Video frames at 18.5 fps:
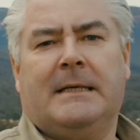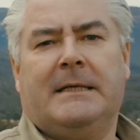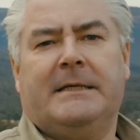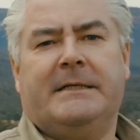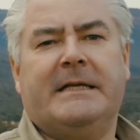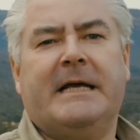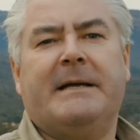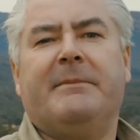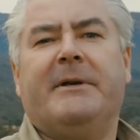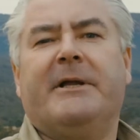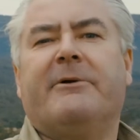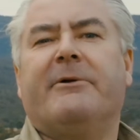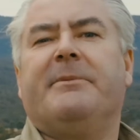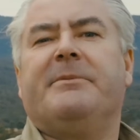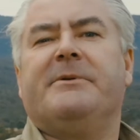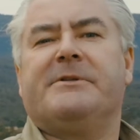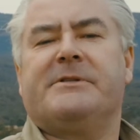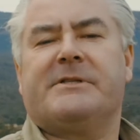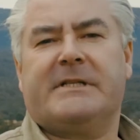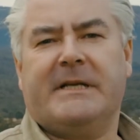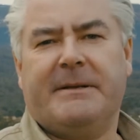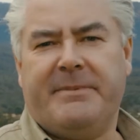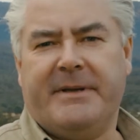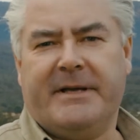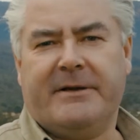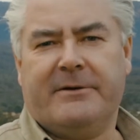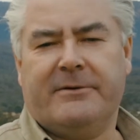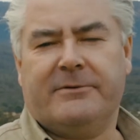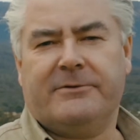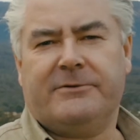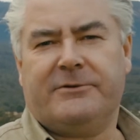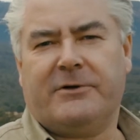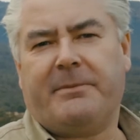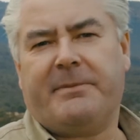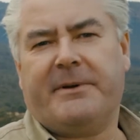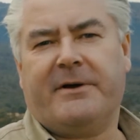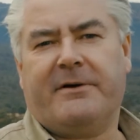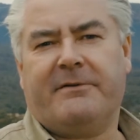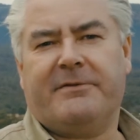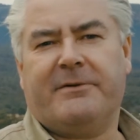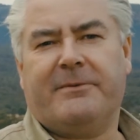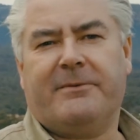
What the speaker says: namely grippers slipping or dropping off the